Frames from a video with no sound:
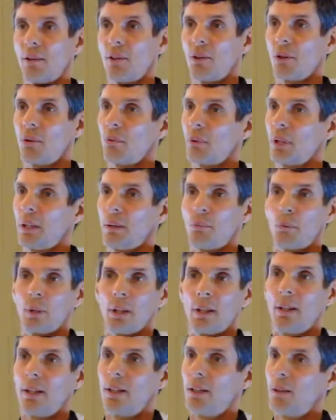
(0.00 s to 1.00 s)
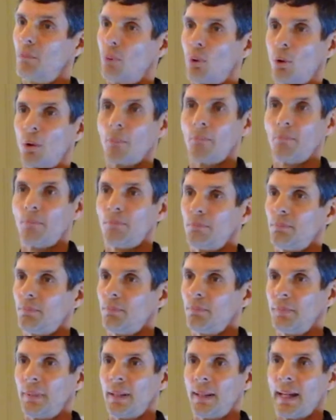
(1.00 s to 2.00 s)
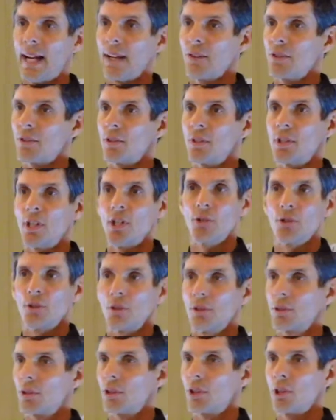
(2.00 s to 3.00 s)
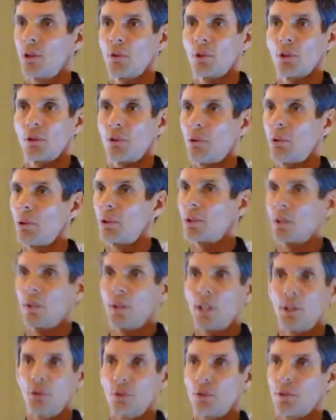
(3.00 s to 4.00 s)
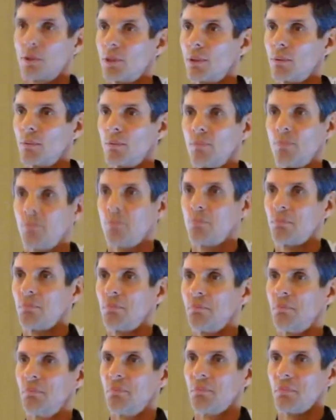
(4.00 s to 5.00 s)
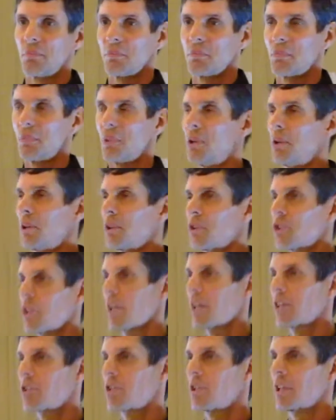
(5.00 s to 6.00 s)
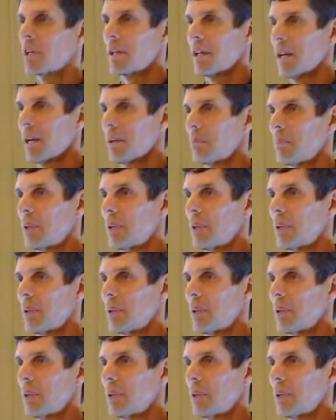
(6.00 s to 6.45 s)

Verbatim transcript: You know, we, we did more hats and T-shirts and Coca-Colas and lunches and you can shake a stick at.